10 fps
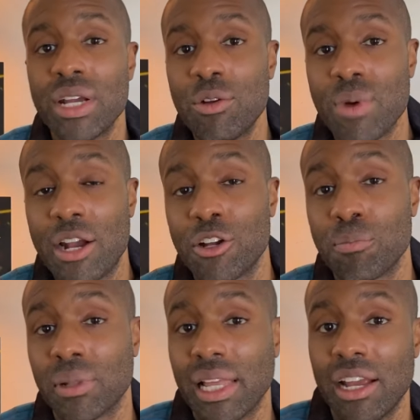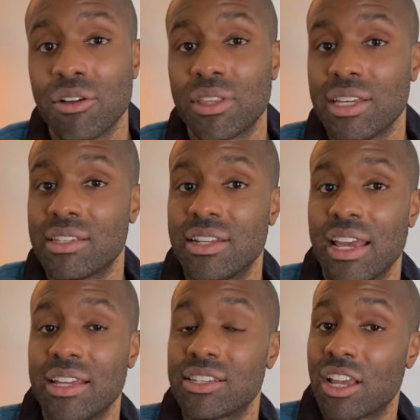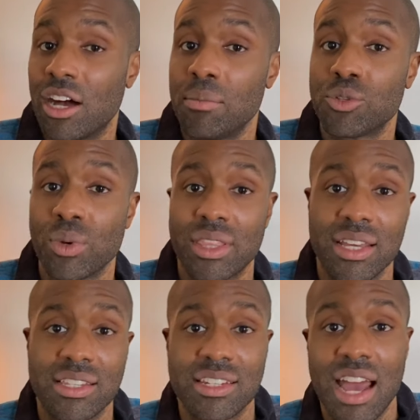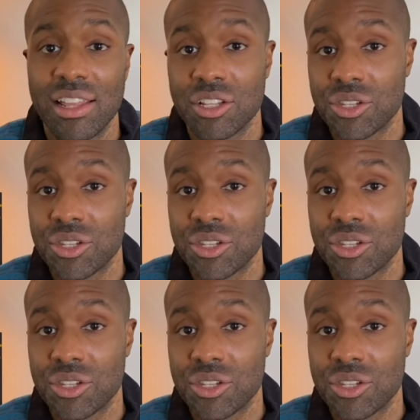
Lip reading: record player these days comes with a Stylus